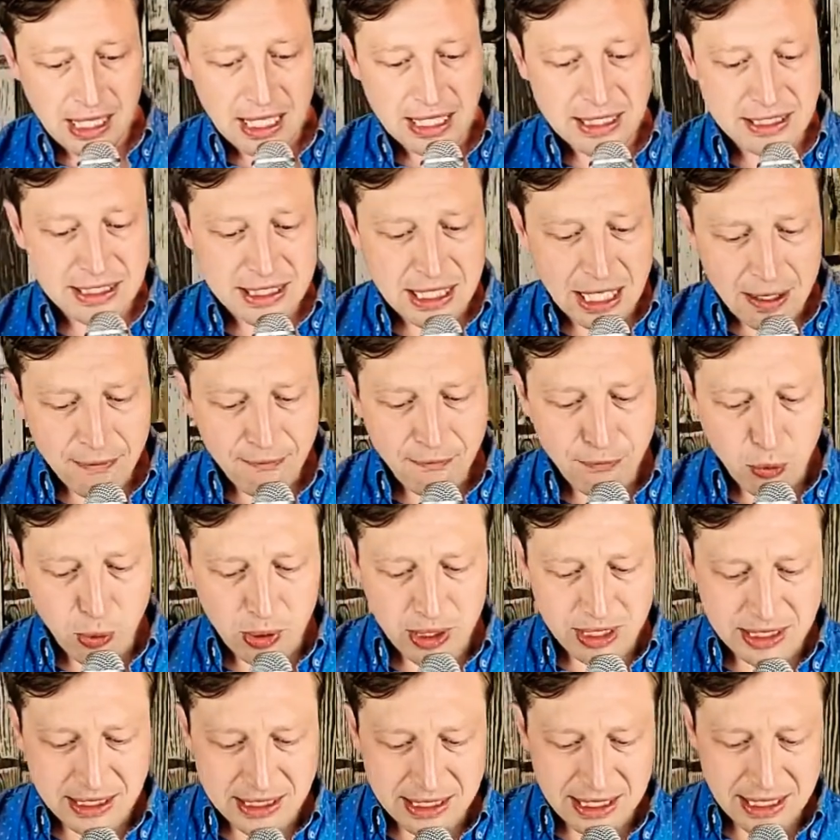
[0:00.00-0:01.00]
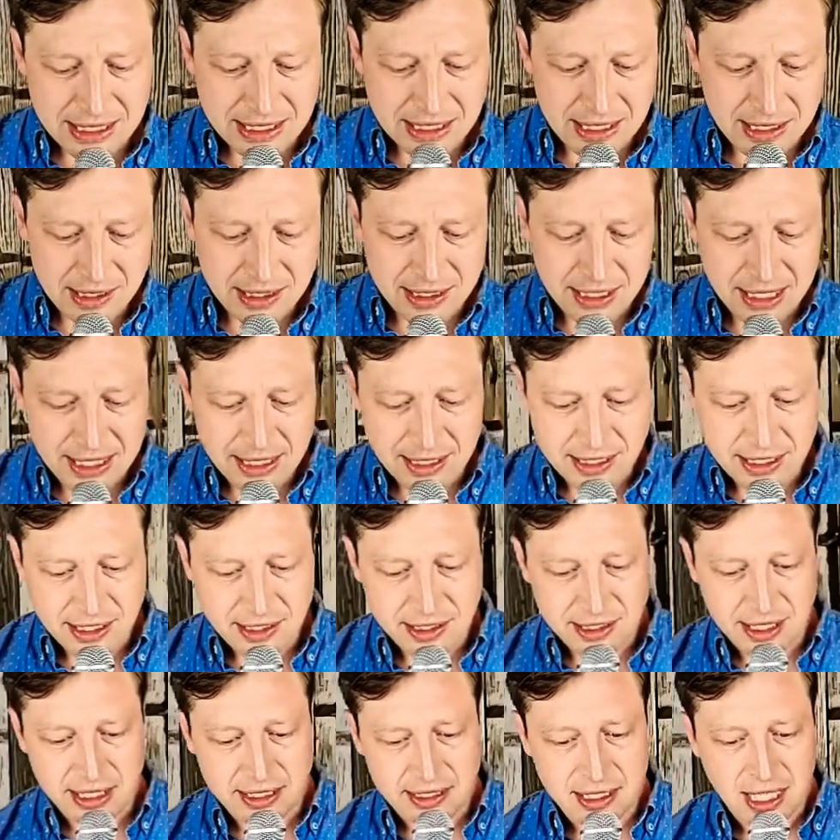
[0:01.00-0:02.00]
In Psalm 46, it
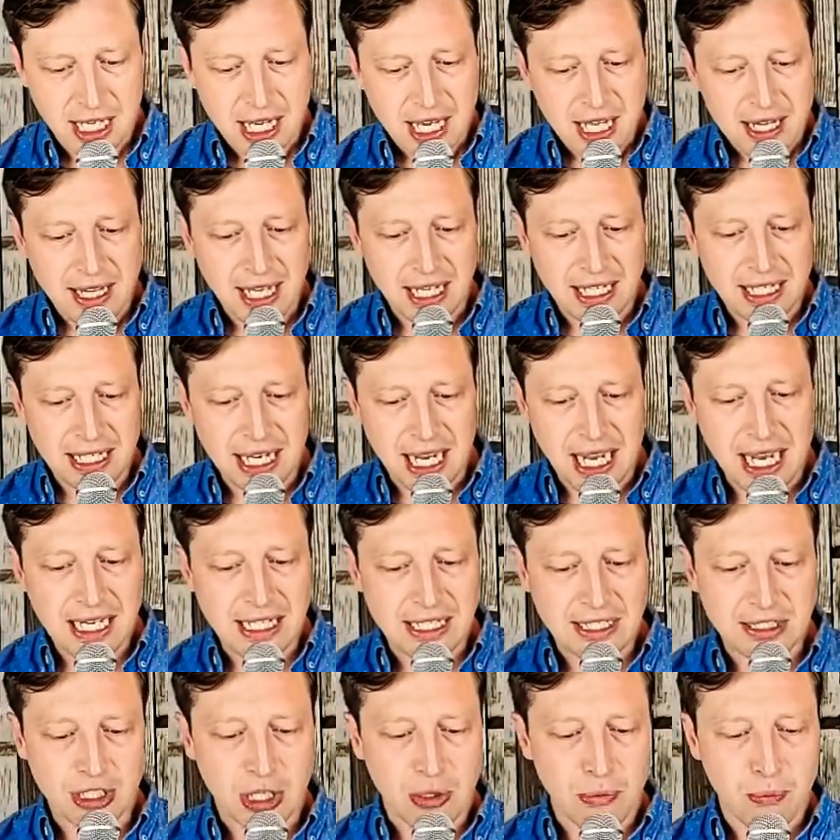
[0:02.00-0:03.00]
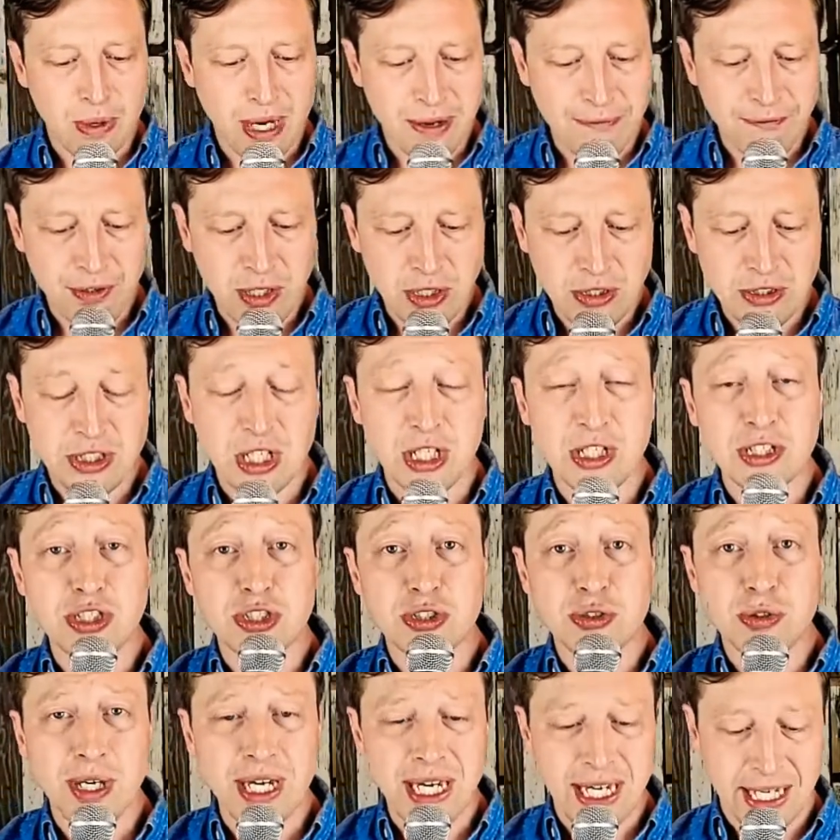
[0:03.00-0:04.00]
teaches us that God is our refuge, our
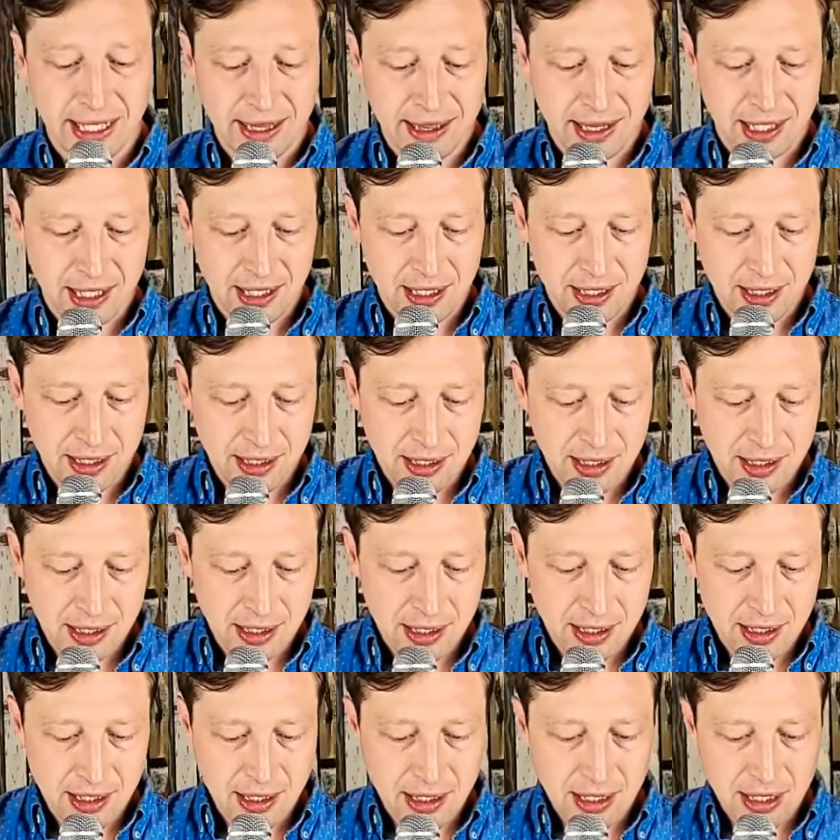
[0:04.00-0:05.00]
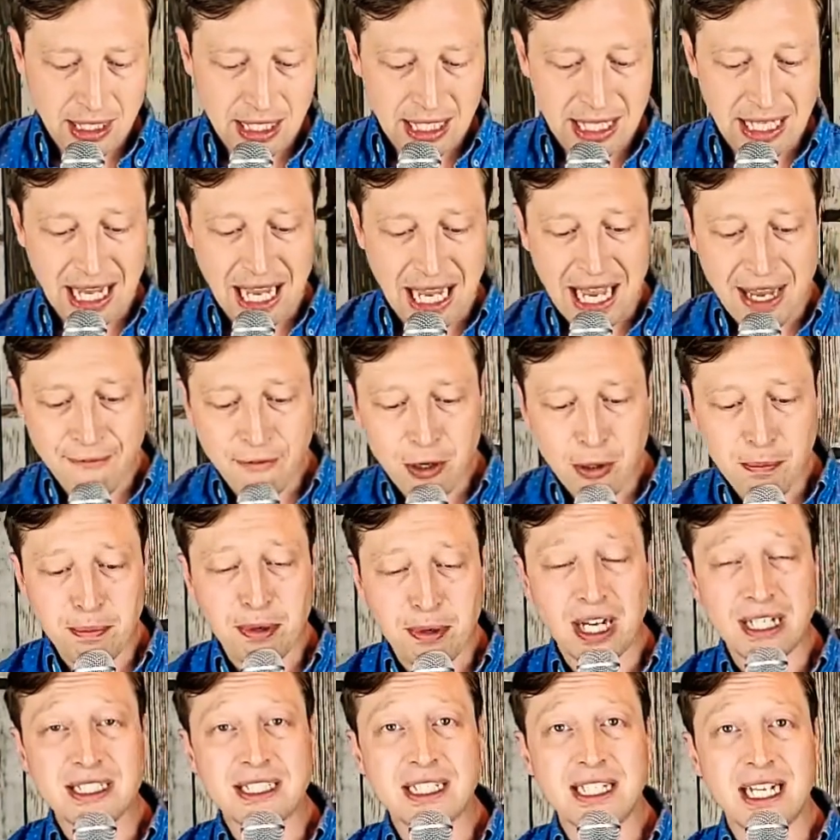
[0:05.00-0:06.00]
strength, an
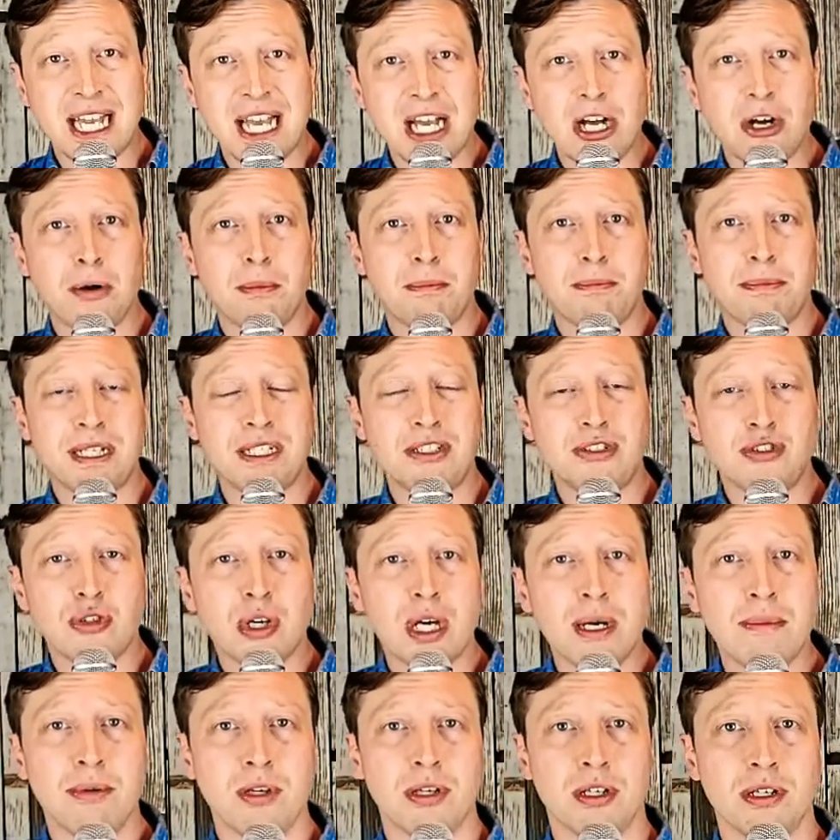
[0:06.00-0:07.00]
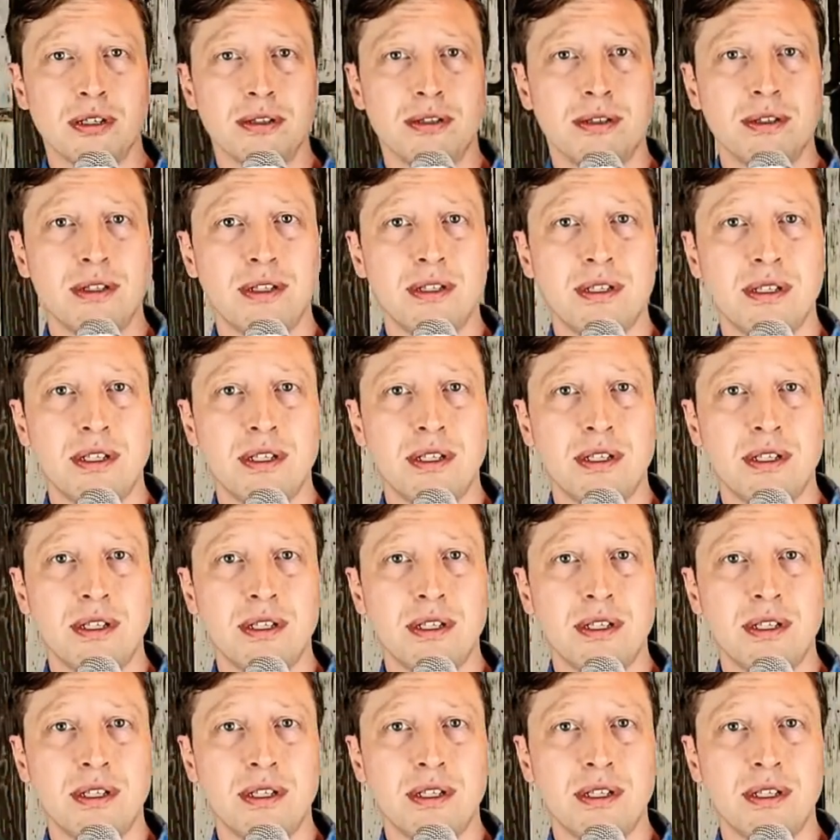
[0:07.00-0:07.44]
ever-present help in trouble.